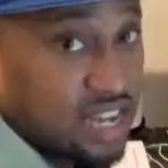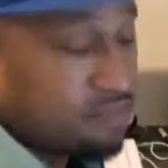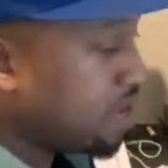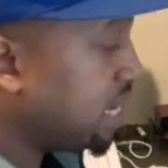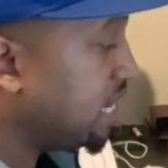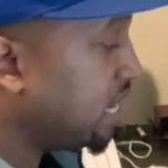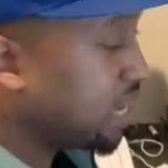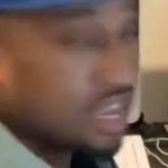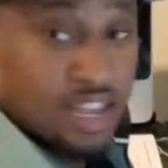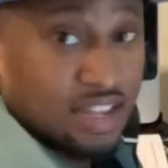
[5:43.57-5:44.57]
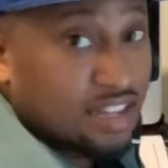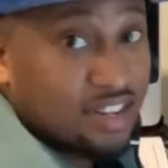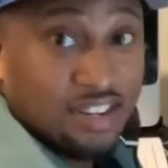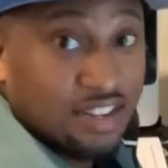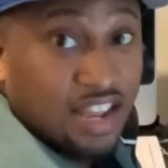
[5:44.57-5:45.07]
mini,
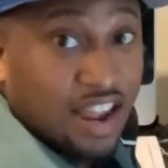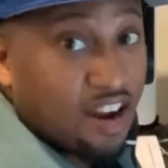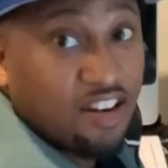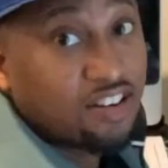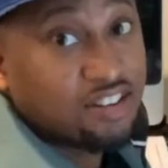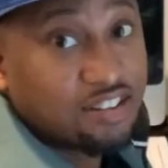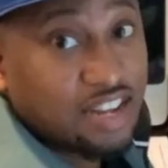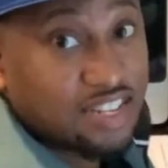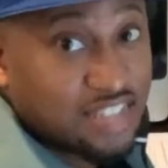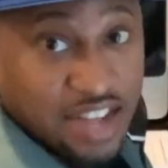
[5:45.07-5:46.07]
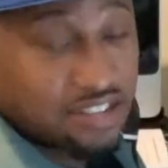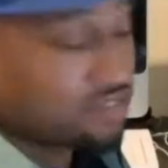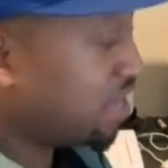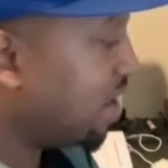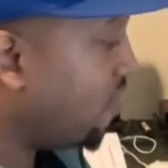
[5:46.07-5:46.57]
they aren't
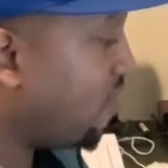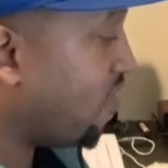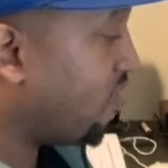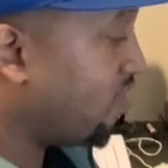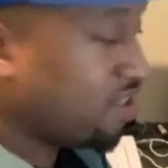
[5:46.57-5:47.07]
exaggerating at all.